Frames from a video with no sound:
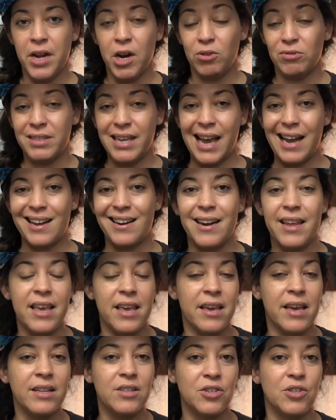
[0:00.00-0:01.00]

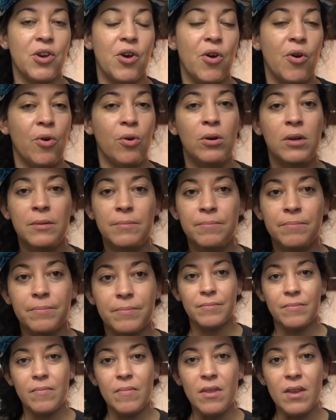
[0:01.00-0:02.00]
technique. And so,
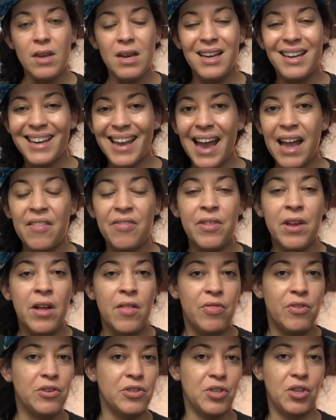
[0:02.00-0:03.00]
again,
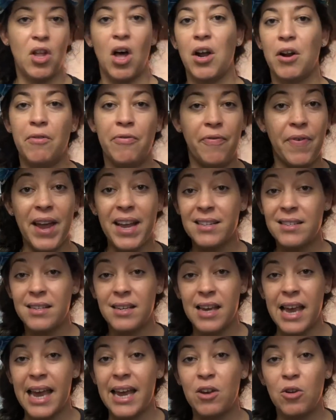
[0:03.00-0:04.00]
there's a lot of
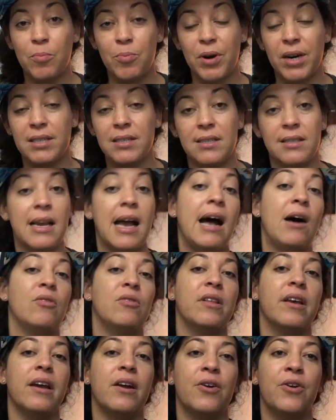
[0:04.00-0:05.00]
fancy ankle braces
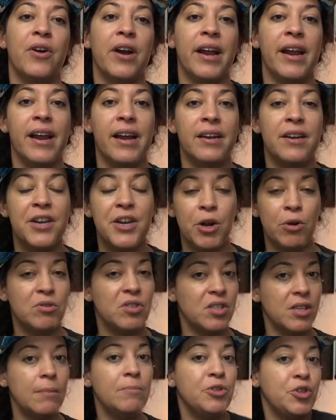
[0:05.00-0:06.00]
out there, and
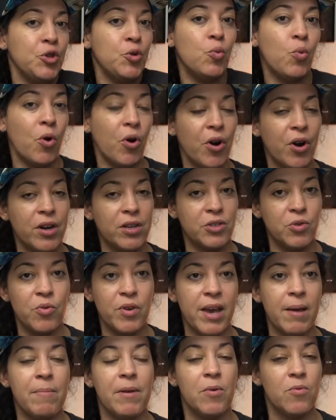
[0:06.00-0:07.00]
some do work.
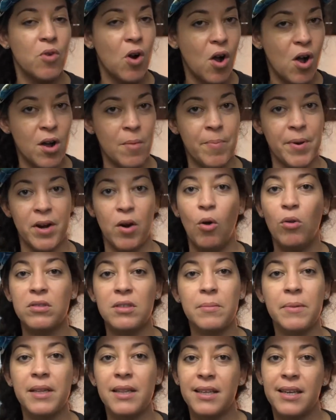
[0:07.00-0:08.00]
Don't get me wrong, but
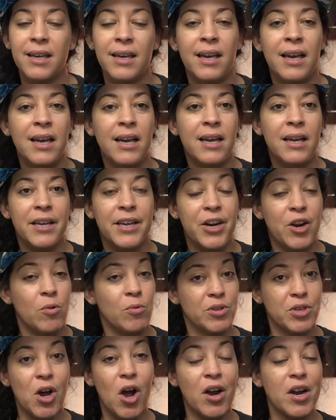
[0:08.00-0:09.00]
ultimately,
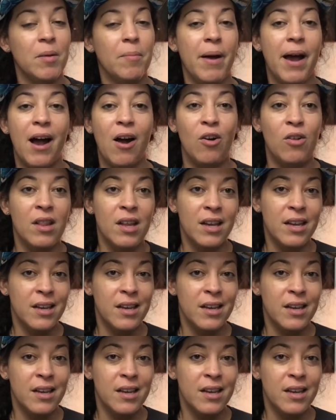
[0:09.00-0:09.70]
we're talking about